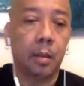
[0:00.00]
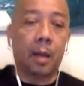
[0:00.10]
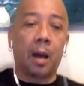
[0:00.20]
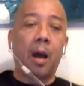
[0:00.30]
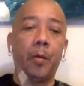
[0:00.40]

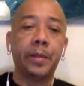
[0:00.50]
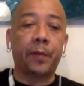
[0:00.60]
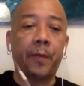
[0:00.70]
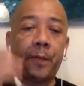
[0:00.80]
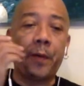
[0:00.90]
I always
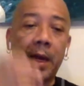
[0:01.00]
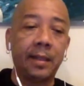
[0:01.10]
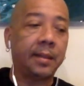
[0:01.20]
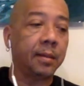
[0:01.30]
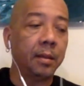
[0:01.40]
have a
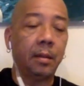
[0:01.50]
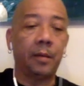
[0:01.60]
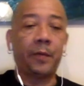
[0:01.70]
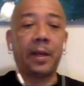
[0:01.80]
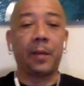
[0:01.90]
fight.
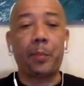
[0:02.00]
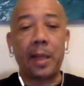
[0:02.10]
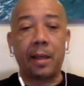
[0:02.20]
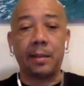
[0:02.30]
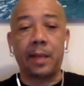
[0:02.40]
Forget
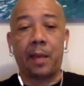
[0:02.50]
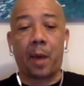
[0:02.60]
playing time.